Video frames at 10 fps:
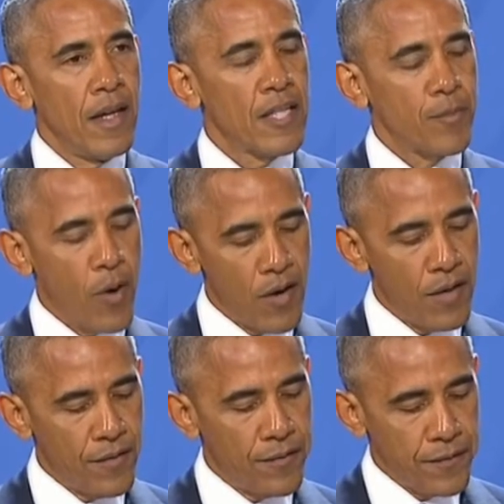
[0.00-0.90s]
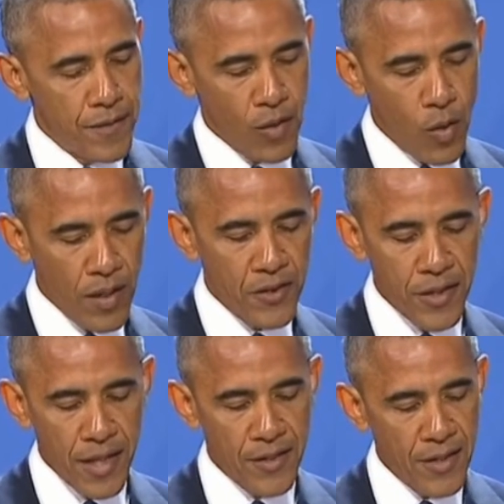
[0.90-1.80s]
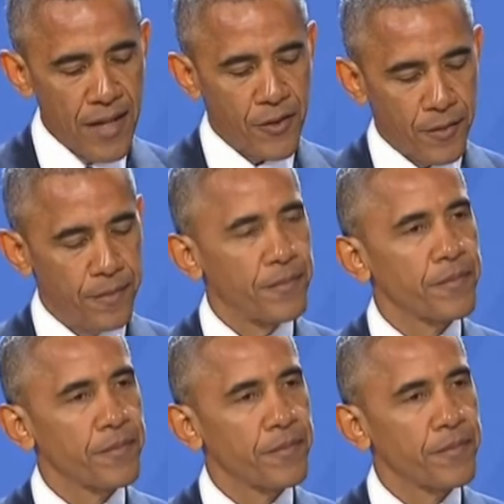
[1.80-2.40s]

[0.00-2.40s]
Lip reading: As part of the coalition against ISIL,